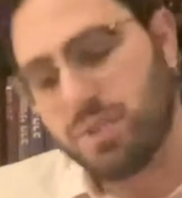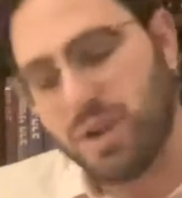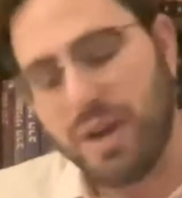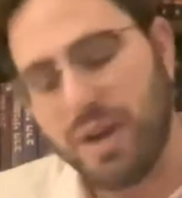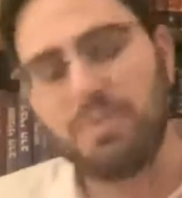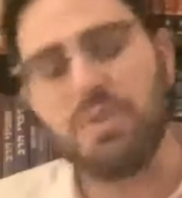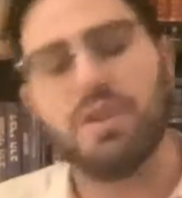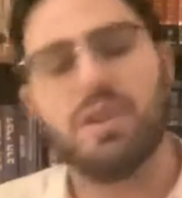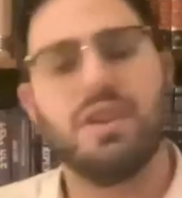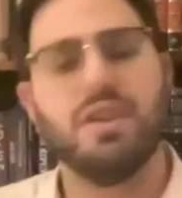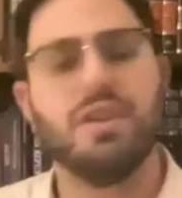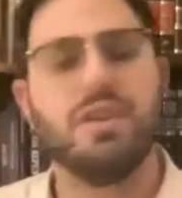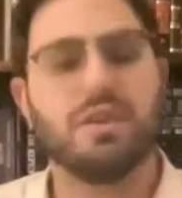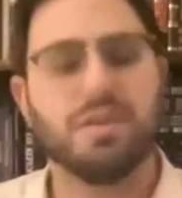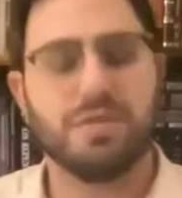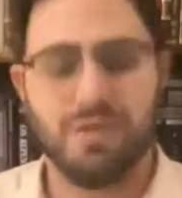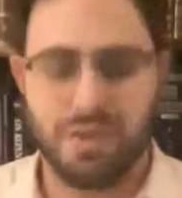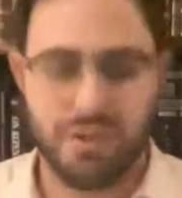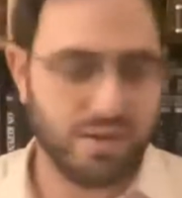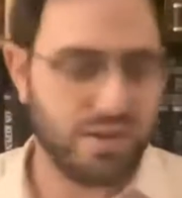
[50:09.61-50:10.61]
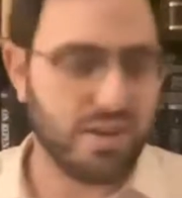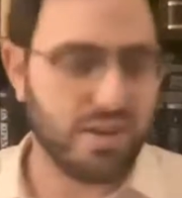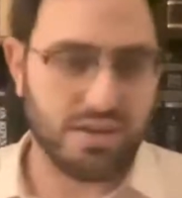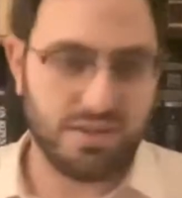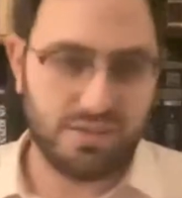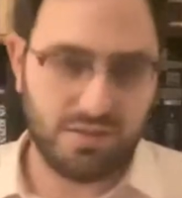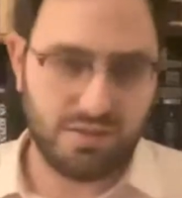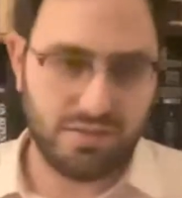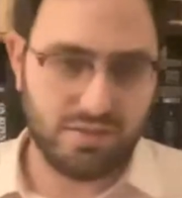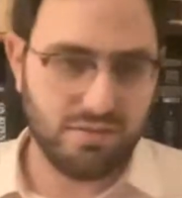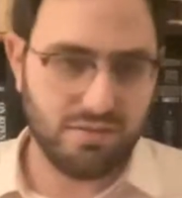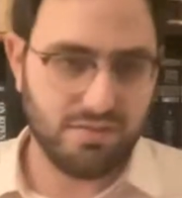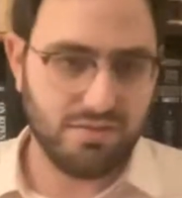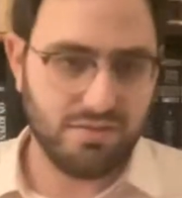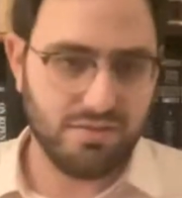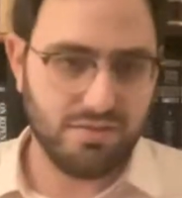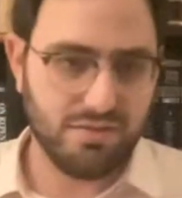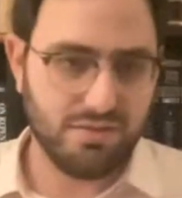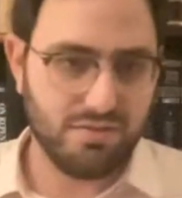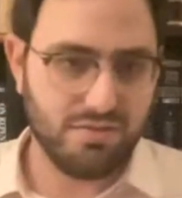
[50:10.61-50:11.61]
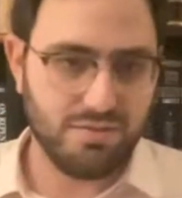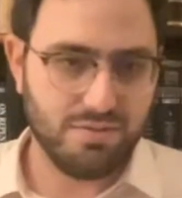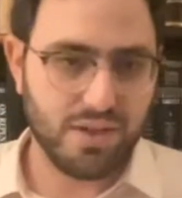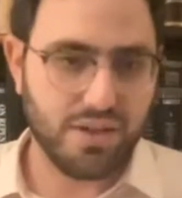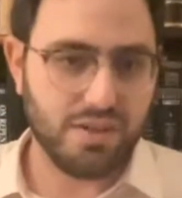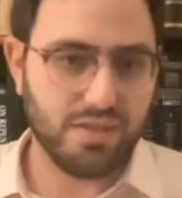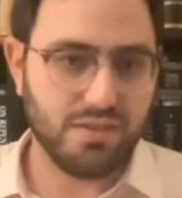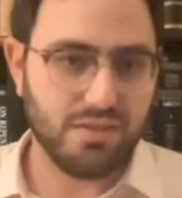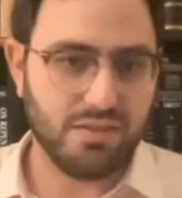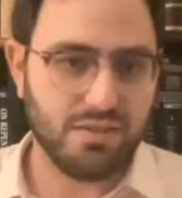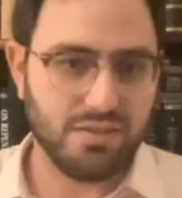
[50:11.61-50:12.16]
proper chinuch for their kids, right?